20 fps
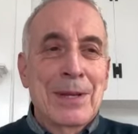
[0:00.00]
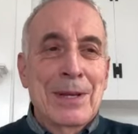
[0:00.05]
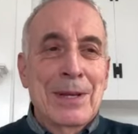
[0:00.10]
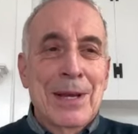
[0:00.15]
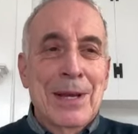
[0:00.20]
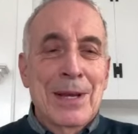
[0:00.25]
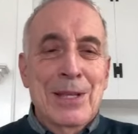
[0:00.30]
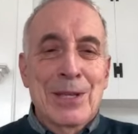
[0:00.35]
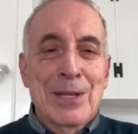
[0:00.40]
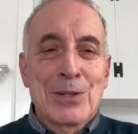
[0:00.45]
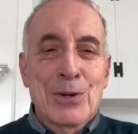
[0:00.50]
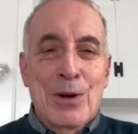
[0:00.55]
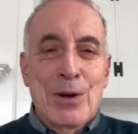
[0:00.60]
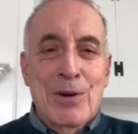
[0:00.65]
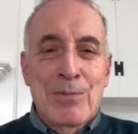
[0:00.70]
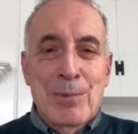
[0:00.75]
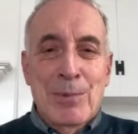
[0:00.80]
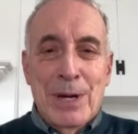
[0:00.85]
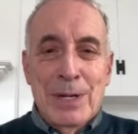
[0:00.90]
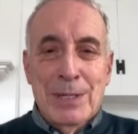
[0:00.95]
kick this
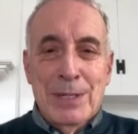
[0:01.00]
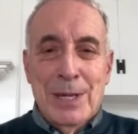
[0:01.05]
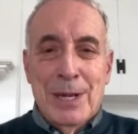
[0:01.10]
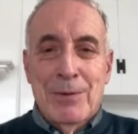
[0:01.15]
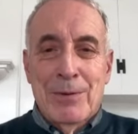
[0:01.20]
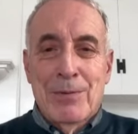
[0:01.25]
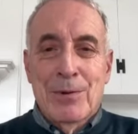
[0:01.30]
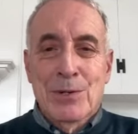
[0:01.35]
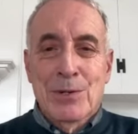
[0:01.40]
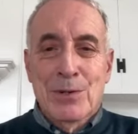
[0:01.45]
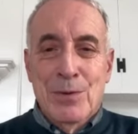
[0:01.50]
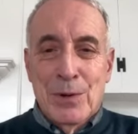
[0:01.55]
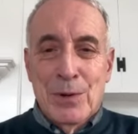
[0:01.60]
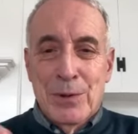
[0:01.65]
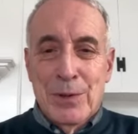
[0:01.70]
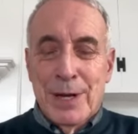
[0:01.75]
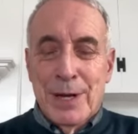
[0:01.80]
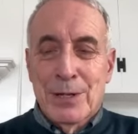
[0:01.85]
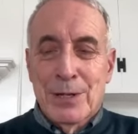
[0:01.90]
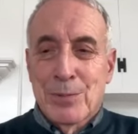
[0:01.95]
off by saying, first of
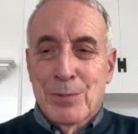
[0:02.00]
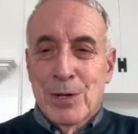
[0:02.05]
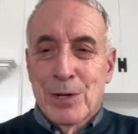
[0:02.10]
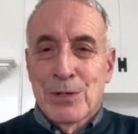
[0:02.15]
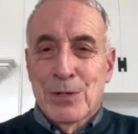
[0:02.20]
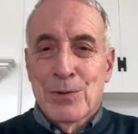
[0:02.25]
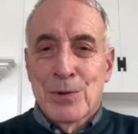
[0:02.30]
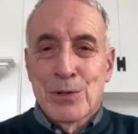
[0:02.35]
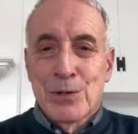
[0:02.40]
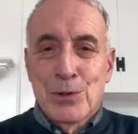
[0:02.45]
all, thanks so much for